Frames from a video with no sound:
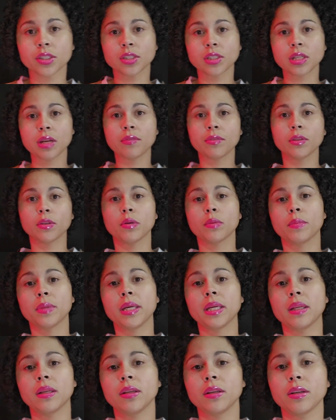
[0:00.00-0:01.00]
stuff a little
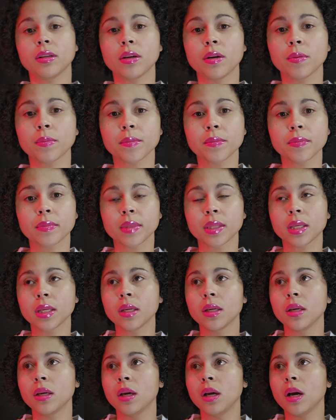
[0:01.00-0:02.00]
bit, you know.
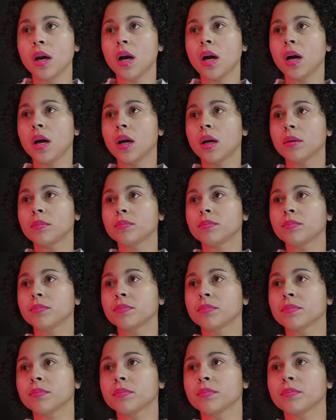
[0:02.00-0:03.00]
Um,
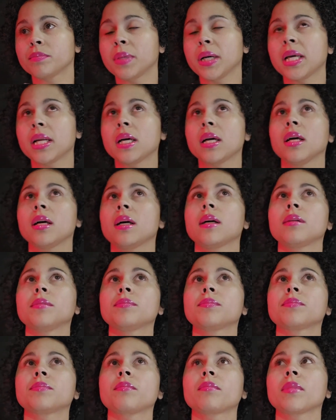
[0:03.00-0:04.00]

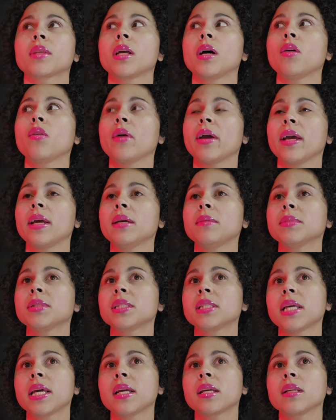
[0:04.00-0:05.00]
but okay,
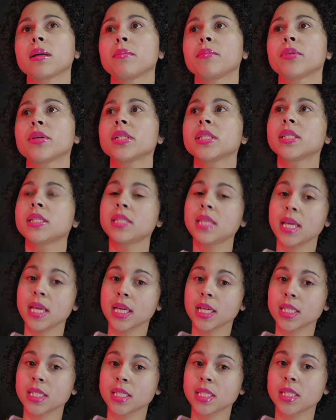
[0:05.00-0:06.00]
mistake number
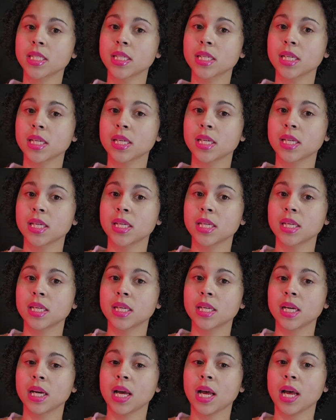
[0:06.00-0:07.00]
6.
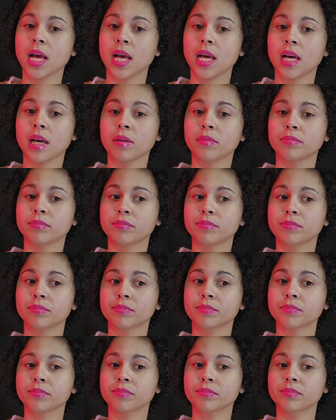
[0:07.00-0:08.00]
I
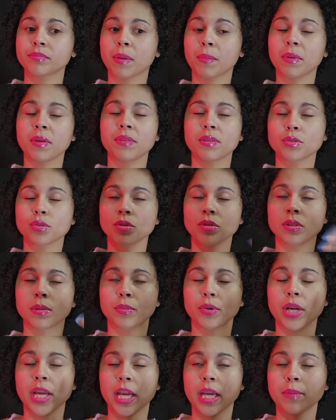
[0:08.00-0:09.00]
believe this was
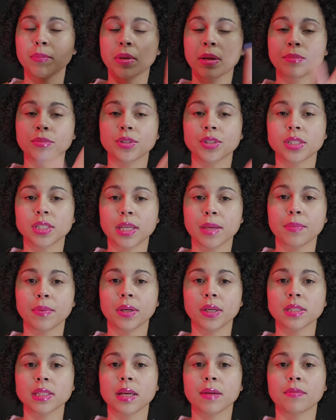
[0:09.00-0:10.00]
number 8, but I'm just
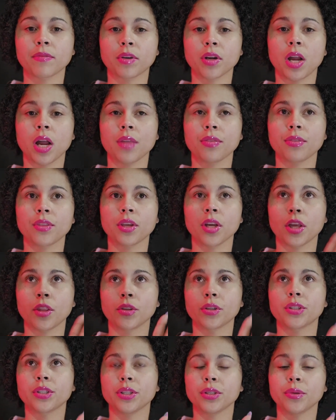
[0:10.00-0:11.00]
skipping because I forgot the
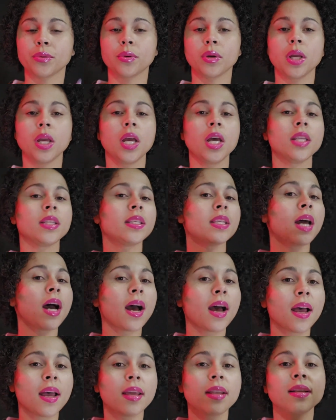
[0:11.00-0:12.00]
other 2.
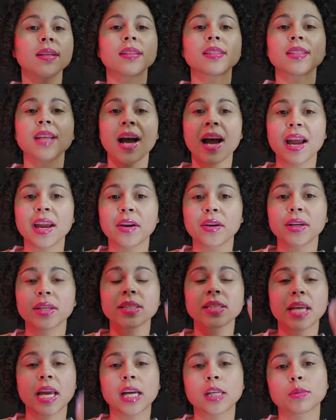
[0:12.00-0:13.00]
Not hiring
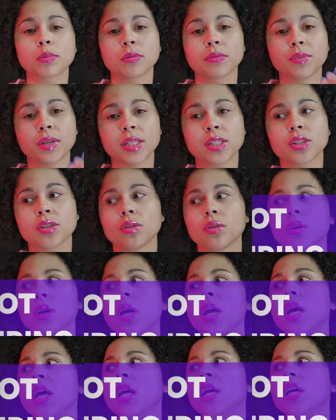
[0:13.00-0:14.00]
a tax professional.